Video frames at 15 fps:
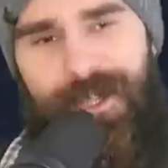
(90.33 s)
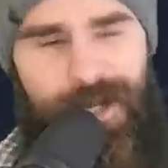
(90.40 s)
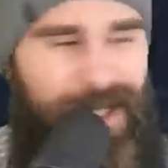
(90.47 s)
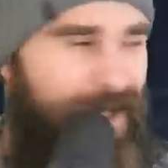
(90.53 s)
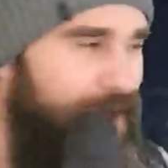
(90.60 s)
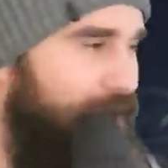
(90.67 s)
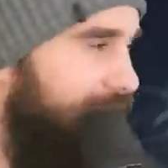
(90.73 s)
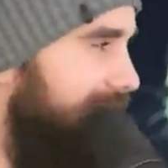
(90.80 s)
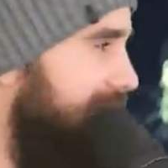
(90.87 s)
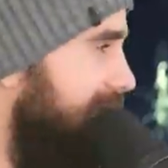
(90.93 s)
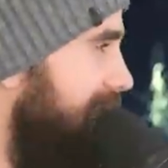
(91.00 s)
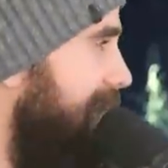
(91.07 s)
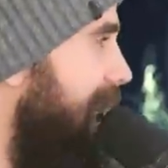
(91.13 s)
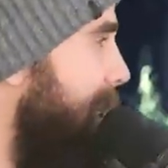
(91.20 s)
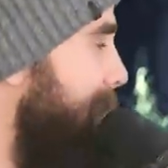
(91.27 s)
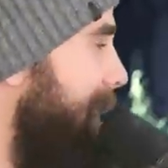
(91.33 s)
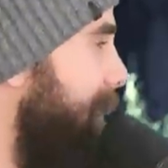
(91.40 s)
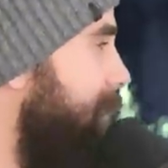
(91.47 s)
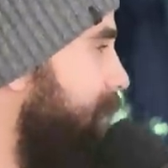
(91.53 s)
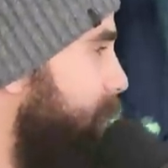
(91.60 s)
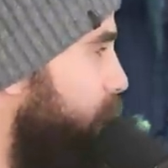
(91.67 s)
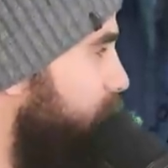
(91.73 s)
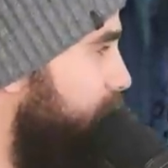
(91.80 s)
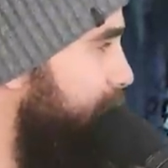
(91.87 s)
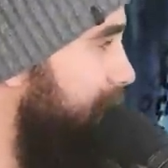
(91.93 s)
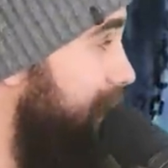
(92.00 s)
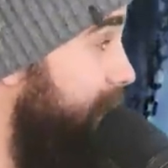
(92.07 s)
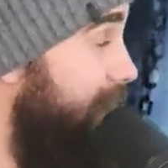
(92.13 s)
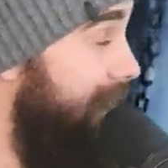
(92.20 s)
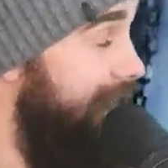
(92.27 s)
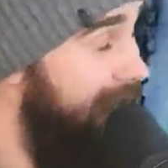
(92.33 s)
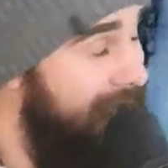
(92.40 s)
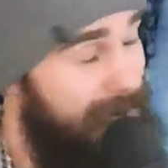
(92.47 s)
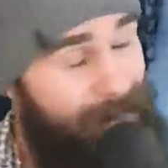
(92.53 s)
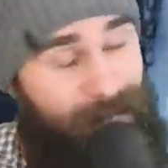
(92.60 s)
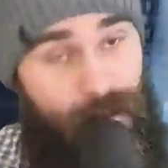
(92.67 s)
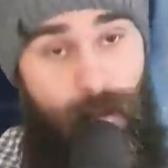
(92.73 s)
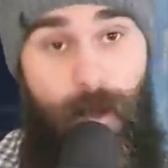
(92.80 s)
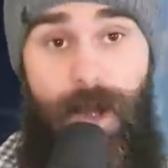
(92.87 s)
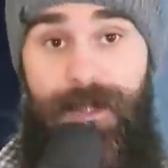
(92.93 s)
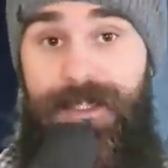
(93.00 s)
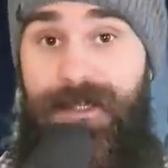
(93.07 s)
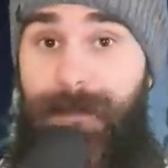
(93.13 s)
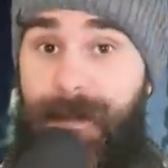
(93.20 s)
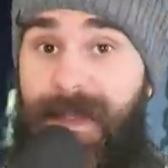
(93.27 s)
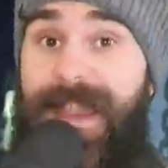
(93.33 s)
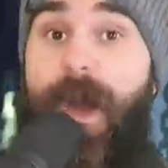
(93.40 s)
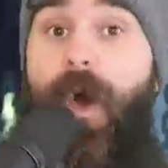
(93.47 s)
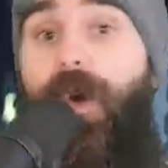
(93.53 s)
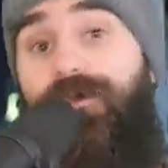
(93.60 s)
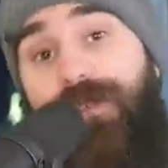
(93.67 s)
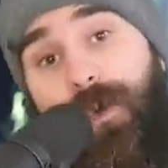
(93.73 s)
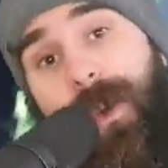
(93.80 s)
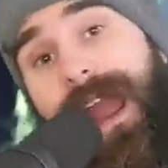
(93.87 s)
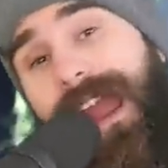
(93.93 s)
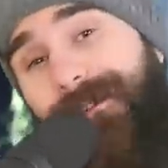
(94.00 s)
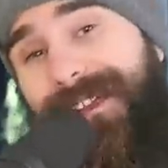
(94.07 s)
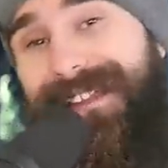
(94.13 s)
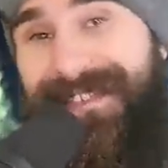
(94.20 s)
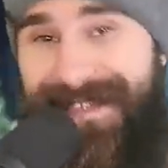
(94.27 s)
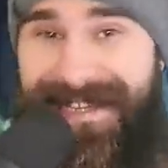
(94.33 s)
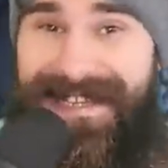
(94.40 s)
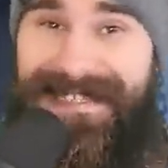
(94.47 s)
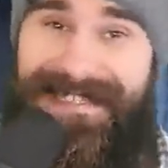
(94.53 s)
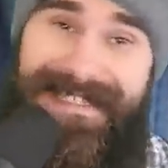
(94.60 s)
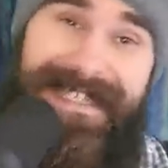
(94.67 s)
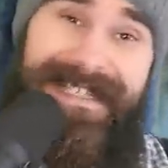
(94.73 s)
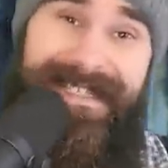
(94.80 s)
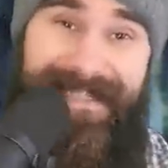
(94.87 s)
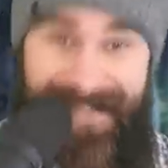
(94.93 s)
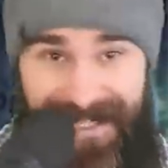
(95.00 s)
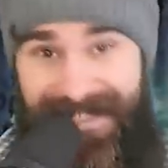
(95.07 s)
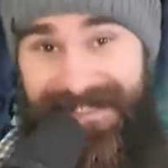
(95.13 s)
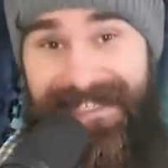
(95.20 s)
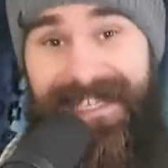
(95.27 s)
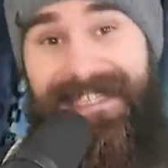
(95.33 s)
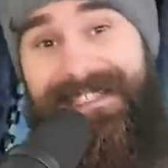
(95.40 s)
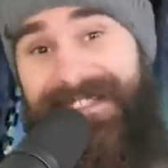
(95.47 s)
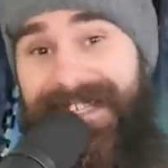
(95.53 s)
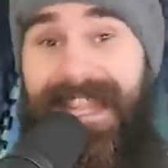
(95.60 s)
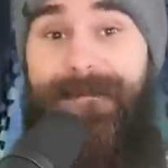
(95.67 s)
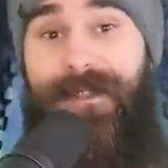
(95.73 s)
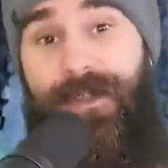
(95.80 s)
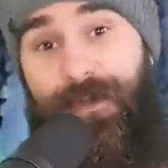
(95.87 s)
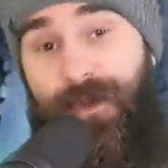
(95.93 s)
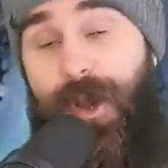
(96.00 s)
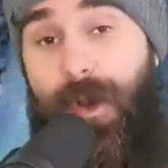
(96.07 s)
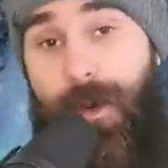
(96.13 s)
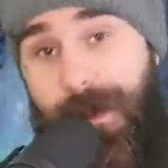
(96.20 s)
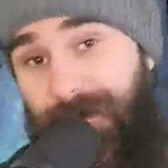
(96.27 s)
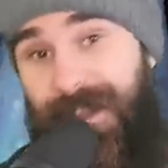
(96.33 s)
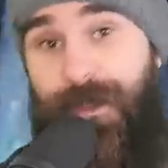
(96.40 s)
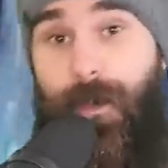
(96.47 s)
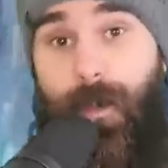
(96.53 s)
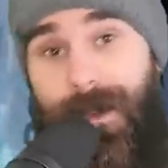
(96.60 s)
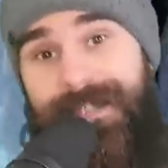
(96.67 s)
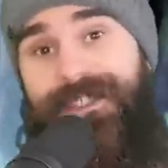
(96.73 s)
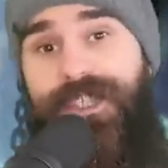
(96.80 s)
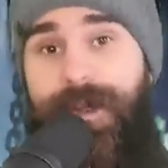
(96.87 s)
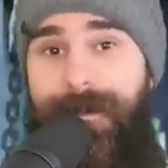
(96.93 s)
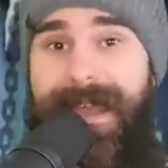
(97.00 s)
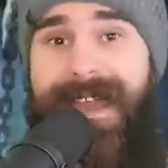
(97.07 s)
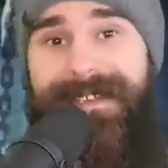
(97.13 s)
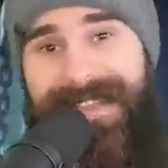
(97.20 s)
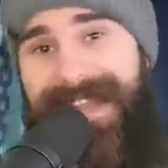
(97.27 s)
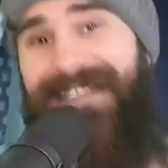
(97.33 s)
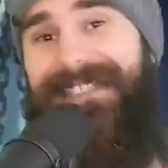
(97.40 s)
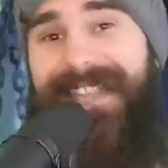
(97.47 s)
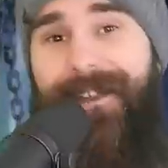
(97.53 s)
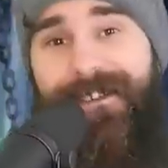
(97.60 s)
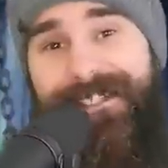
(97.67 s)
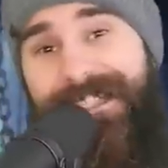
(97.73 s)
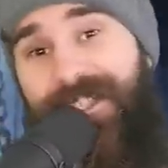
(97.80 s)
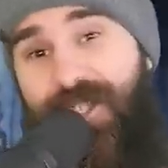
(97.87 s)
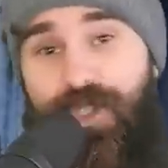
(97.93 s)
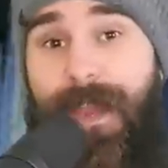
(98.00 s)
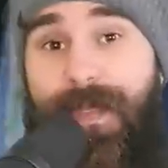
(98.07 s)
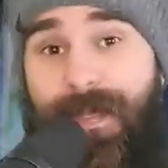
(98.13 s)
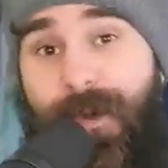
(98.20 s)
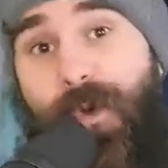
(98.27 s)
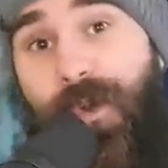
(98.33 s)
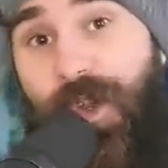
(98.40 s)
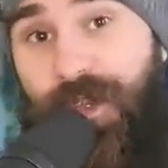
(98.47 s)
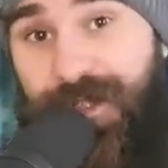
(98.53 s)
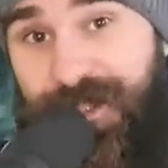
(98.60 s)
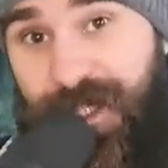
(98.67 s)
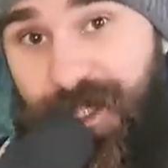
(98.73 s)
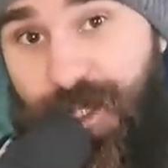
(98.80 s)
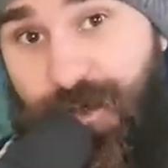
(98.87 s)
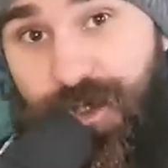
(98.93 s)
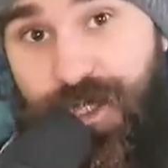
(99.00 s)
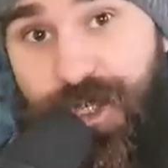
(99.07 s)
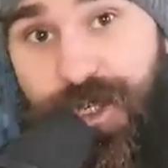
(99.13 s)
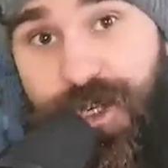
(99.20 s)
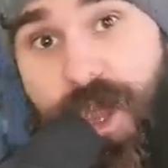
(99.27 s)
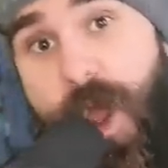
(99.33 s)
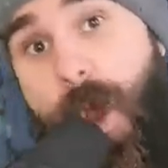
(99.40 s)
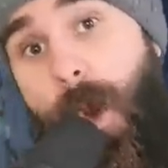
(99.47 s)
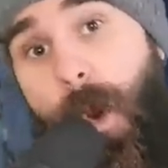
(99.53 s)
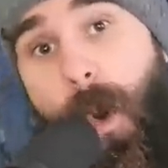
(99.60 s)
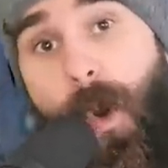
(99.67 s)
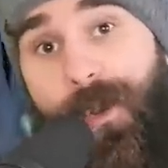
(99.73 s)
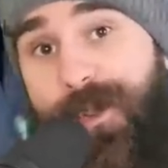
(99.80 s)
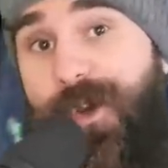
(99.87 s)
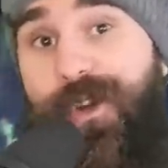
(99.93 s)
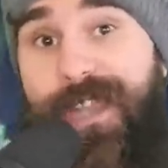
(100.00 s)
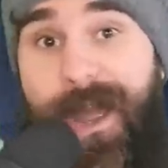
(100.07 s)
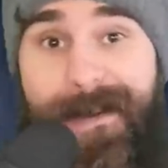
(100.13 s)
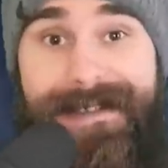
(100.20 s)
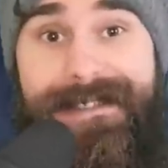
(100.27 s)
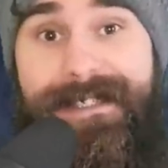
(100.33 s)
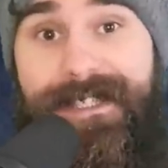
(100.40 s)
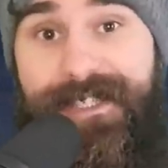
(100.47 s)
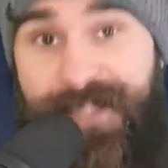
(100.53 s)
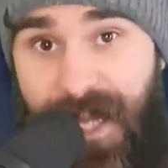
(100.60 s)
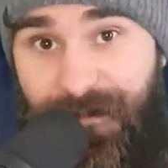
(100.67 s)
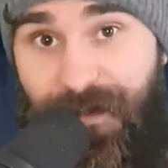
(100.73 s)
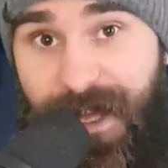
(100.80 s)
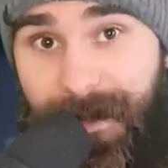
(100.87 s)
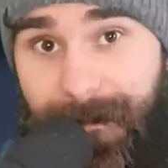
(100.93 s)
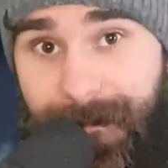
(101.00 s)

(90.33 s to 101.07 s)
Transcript: You can look into the I-beams more specifically if you want, but they all require a DC 16 saving throw of either Wisdom, Dexterity, Strength, or Constitution, or you're going to suffer.